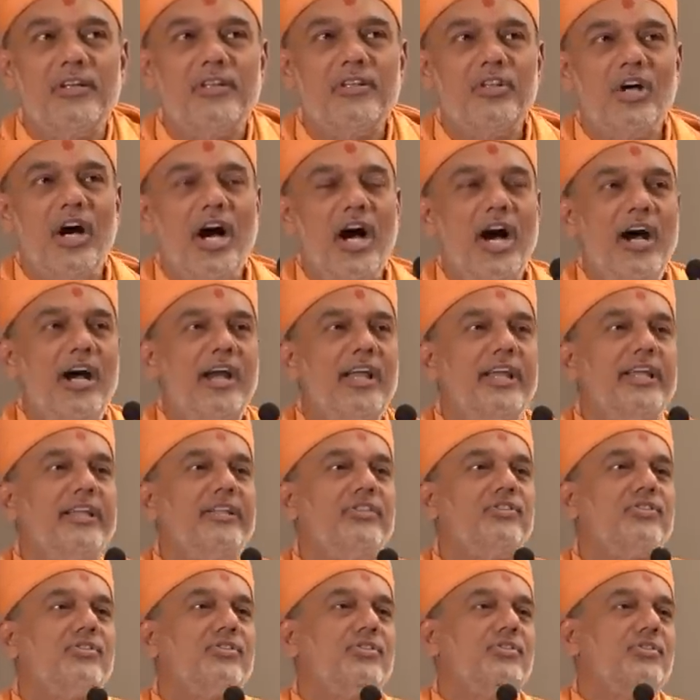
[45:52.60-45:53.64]
The
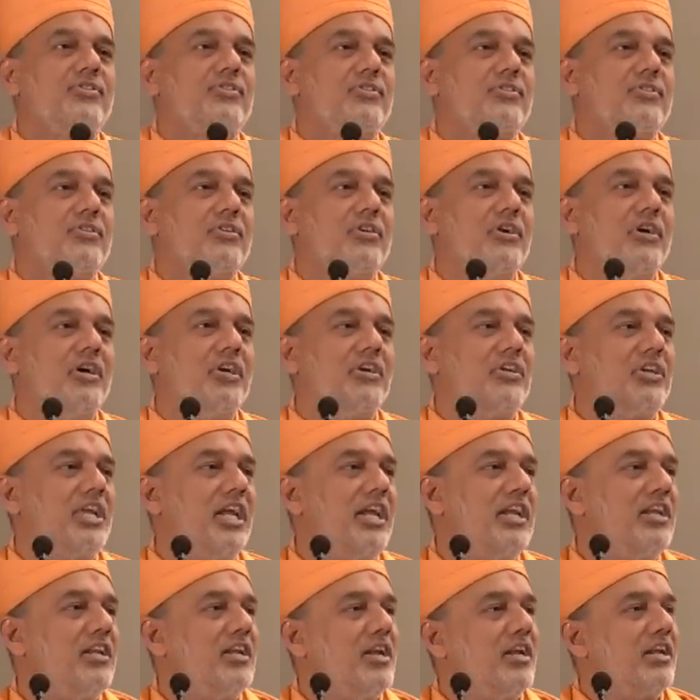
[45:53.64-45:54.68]
heights
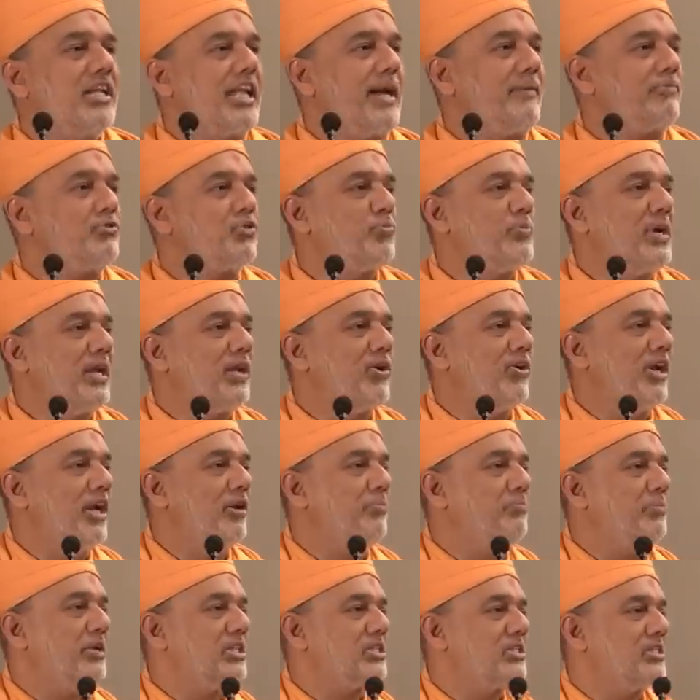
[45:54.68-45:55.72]
attained and kept by
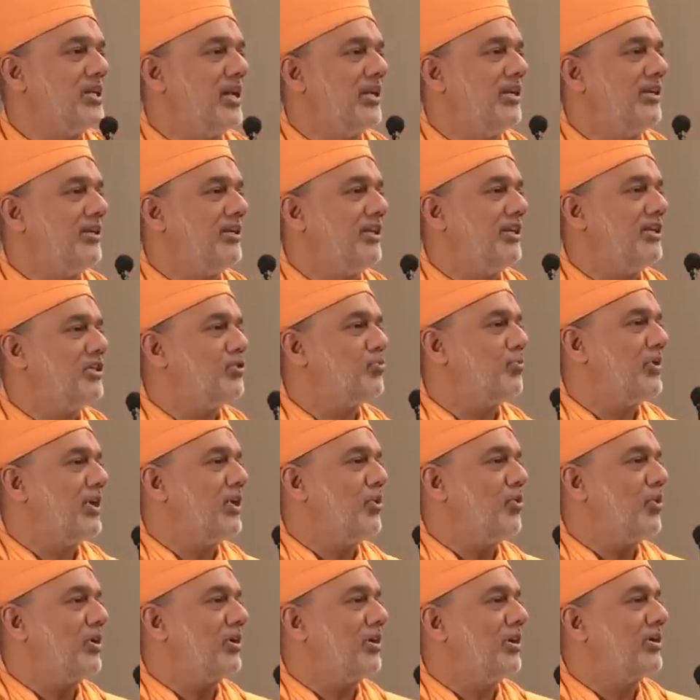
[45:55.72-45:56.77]
great personalities were
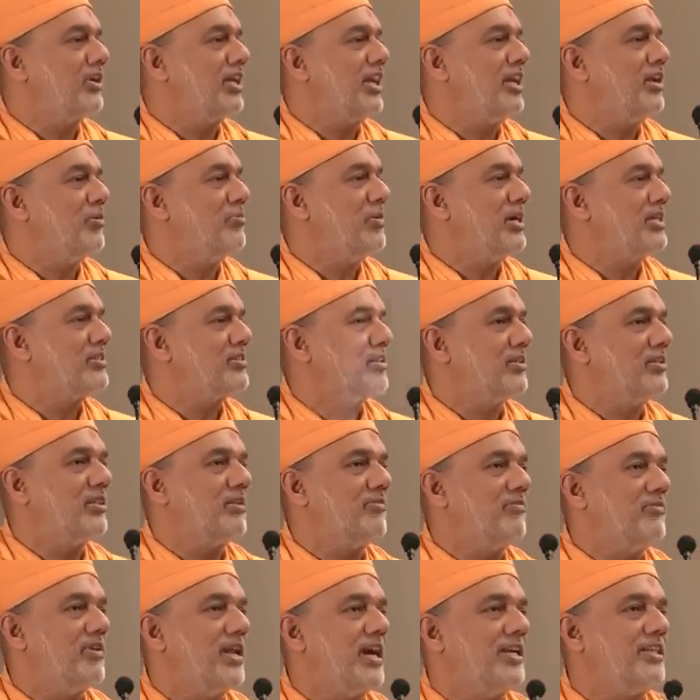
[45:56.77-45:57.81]
not attained by
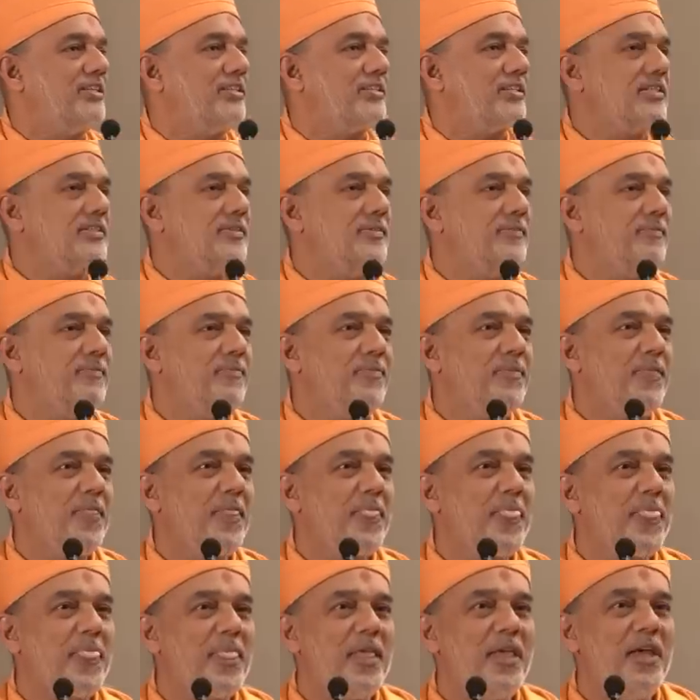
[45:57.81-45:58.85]
sudden flight.
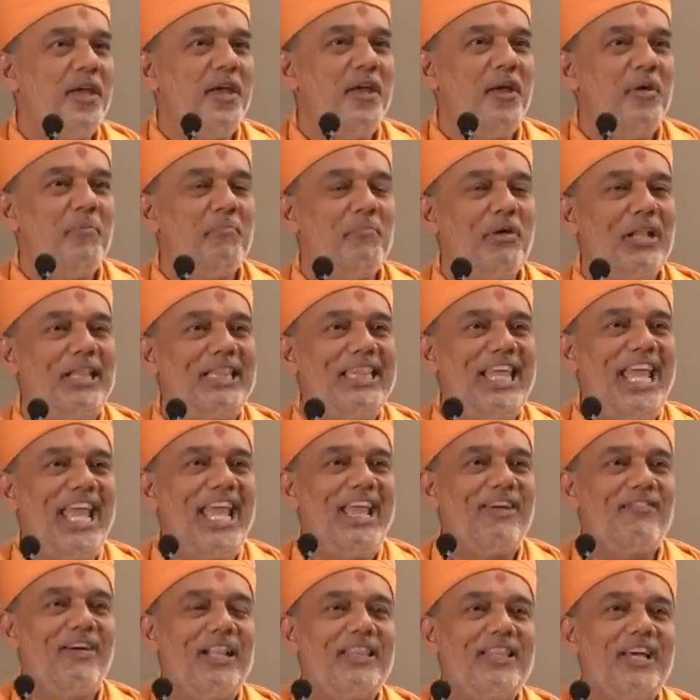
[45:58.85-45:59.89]
But
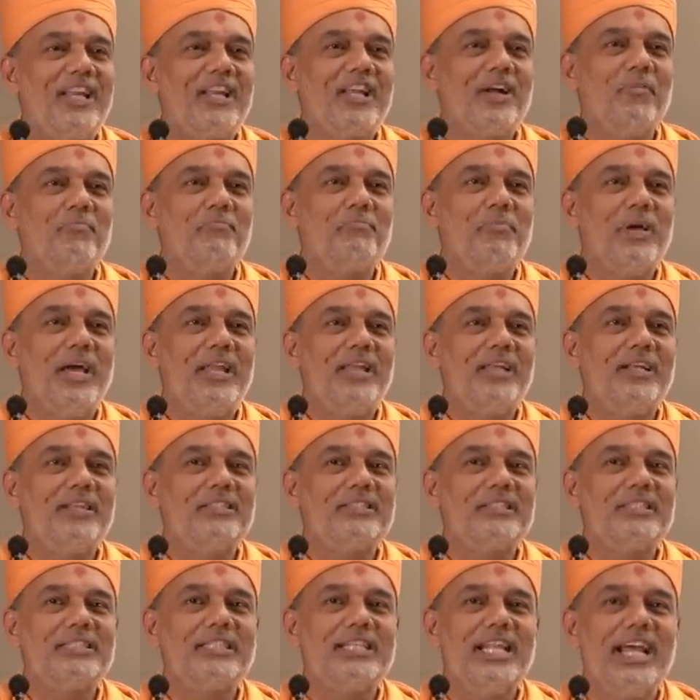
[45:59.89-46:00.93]
they, while their
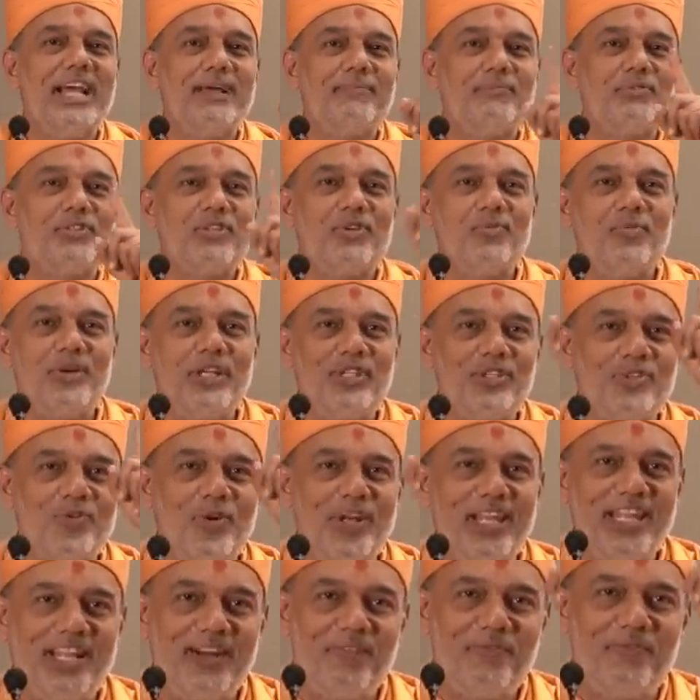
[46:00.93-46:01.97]
companions slept, were
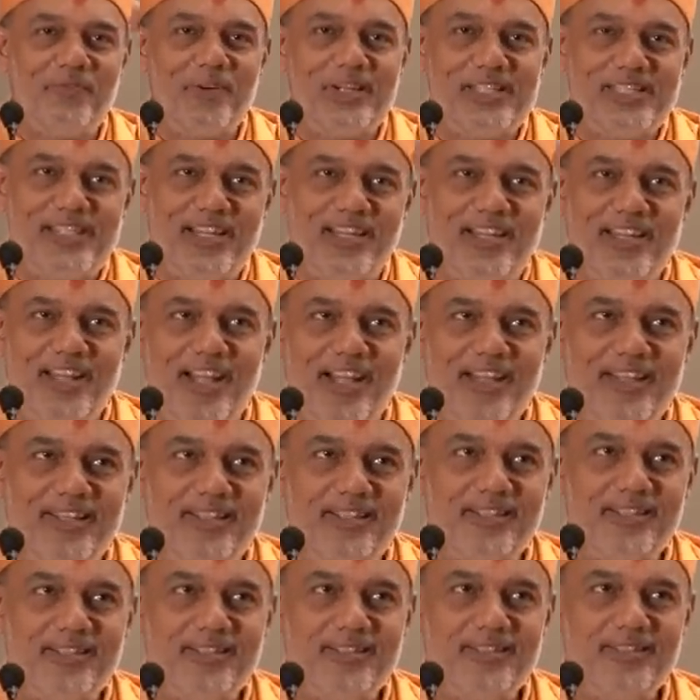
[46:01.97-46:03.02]
toiling upwards at
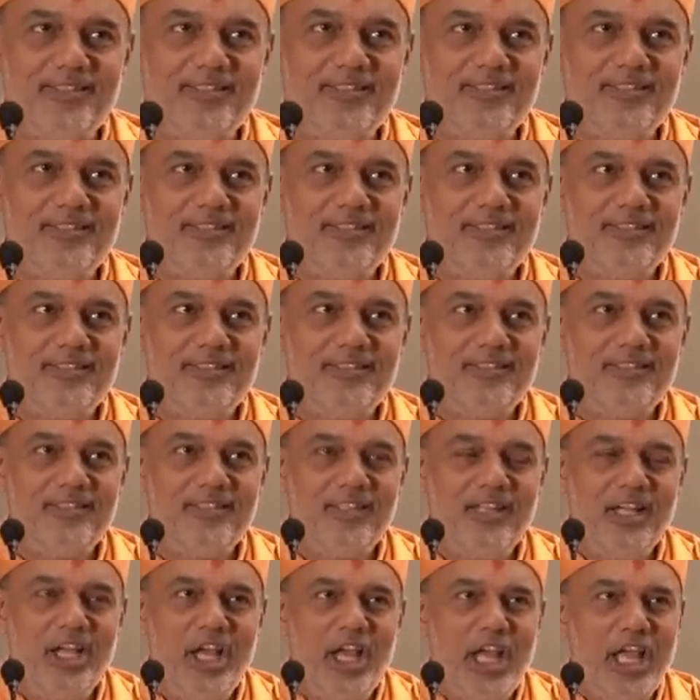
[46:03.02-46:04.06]
night.
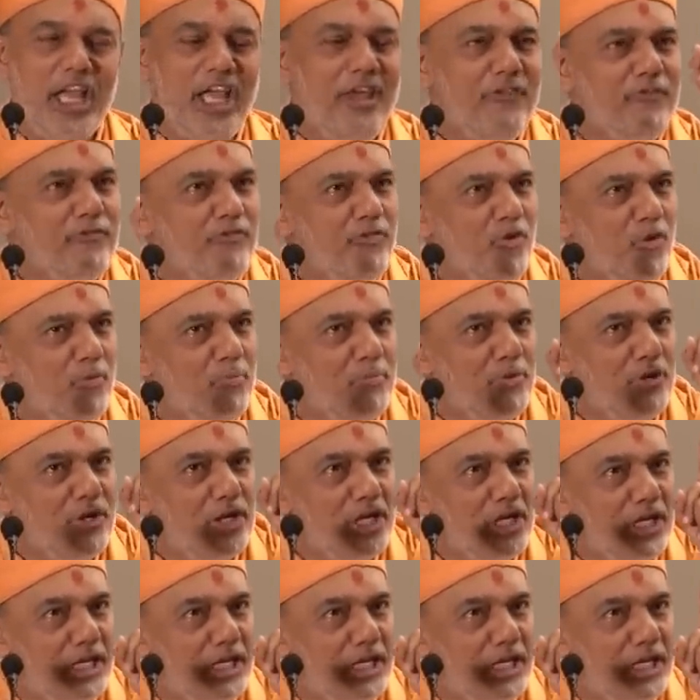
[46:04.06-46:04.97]
If you